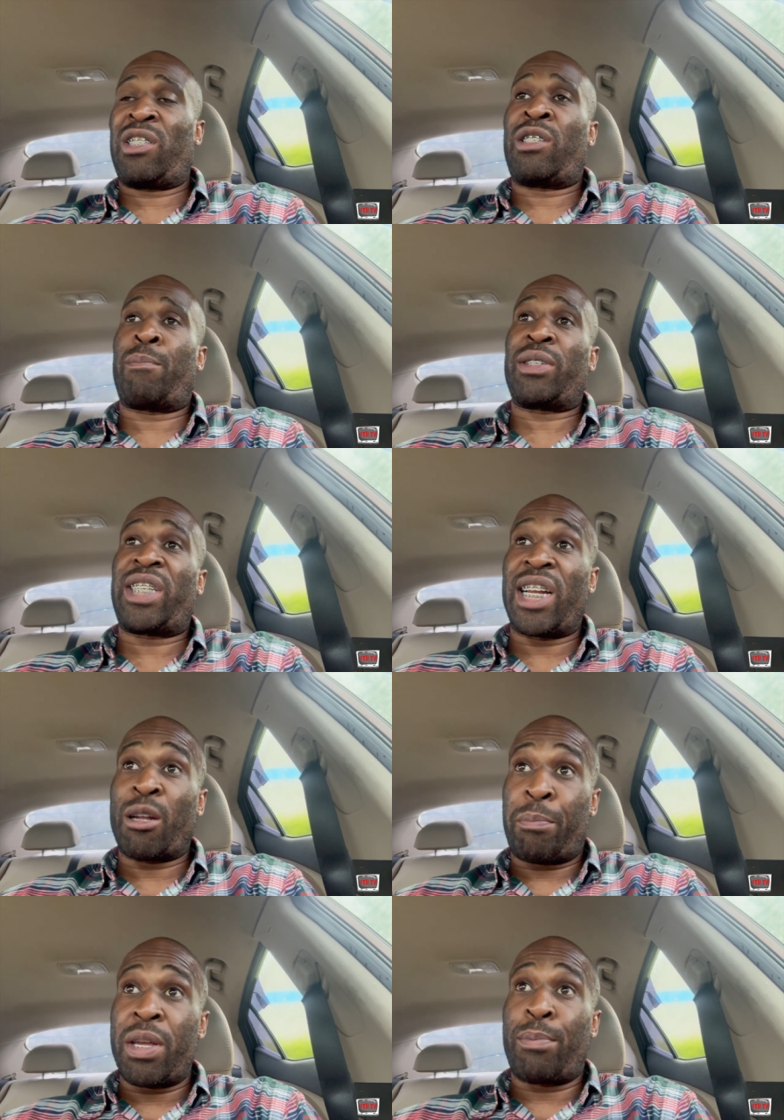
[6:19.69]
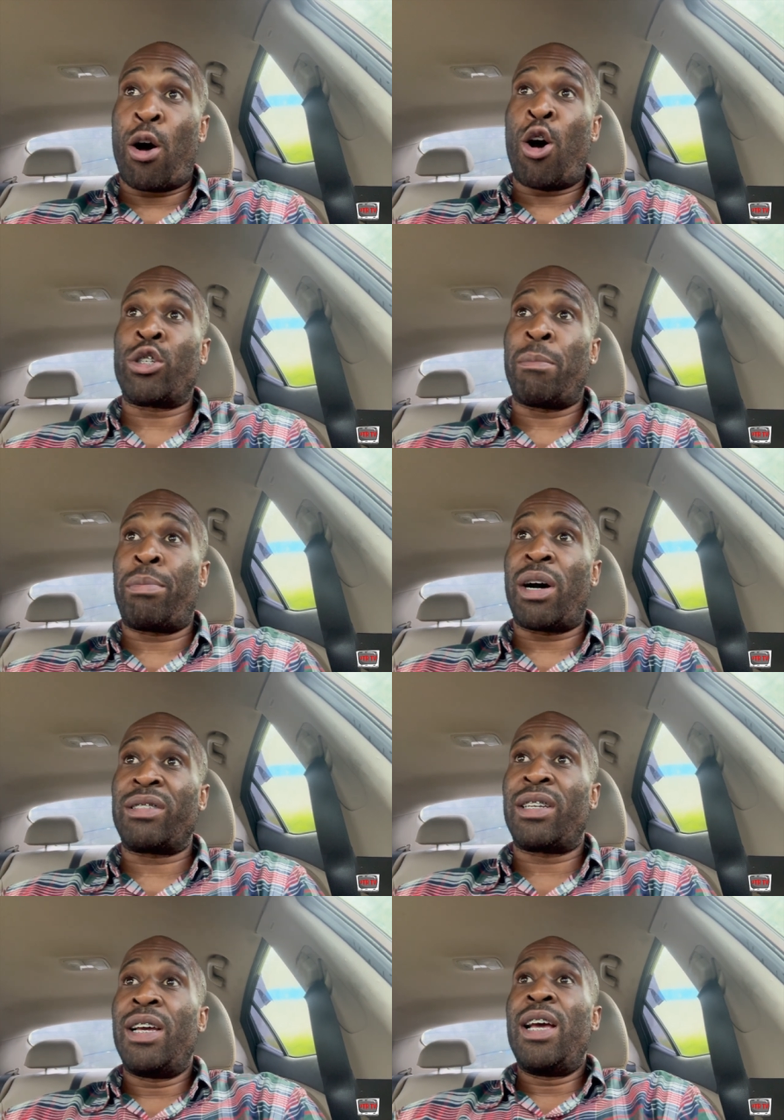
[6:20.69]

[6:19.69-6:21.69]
to protect the people on the bus,